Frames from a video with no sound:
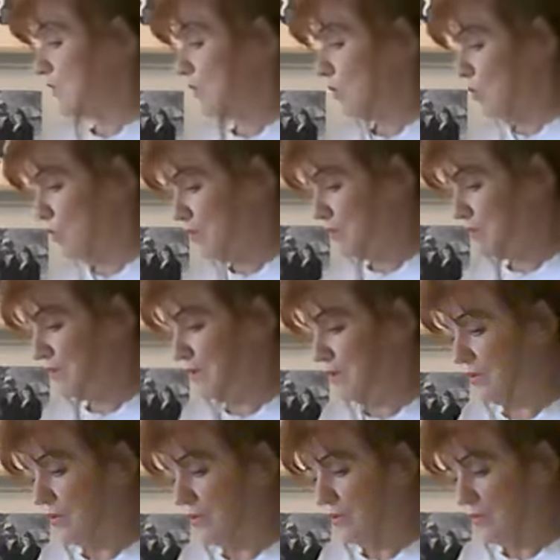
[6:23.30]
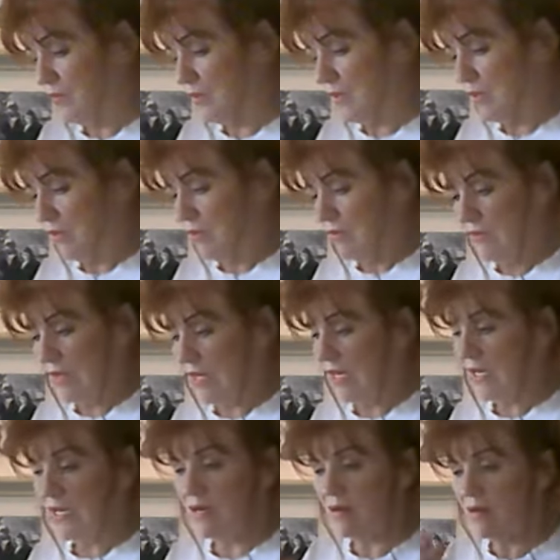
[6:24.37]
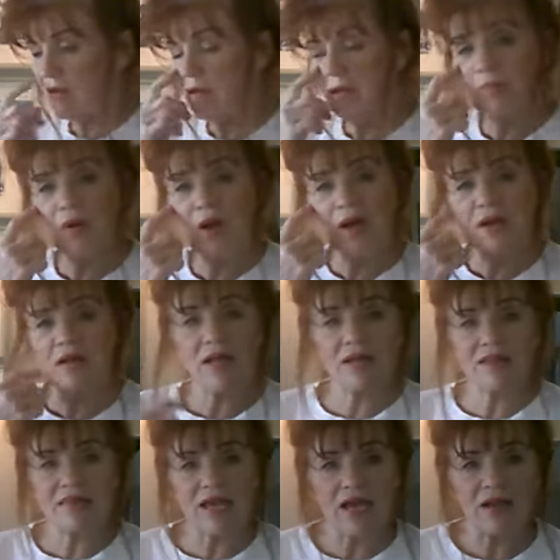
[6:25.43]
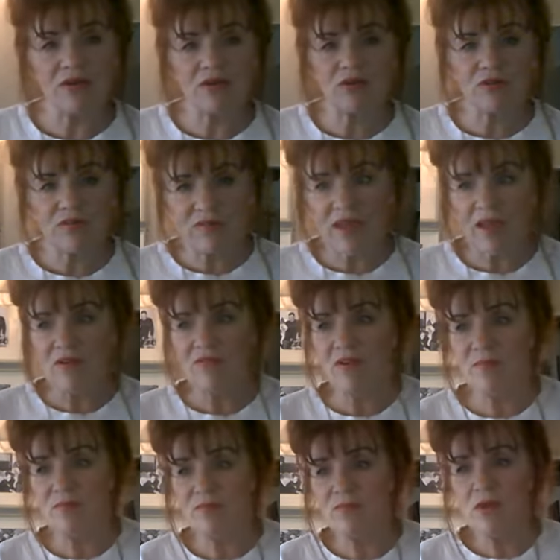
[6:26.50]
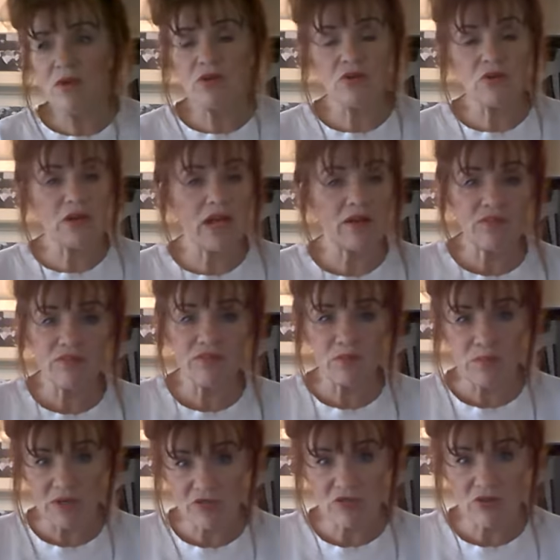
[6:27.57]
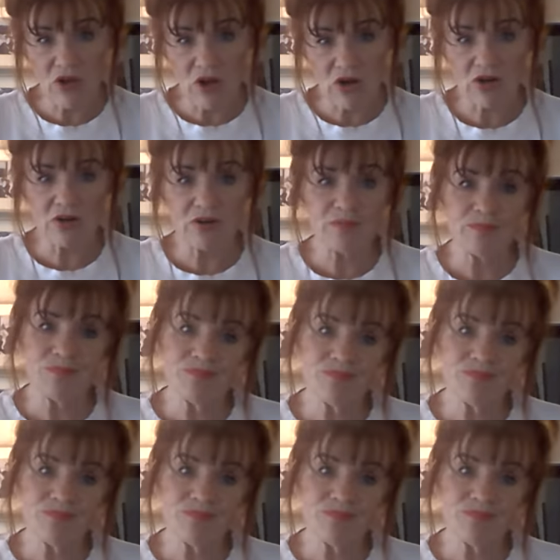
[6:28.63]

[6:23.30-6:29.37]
cornmeal, any product like that. You can save it. You can have it for much longer.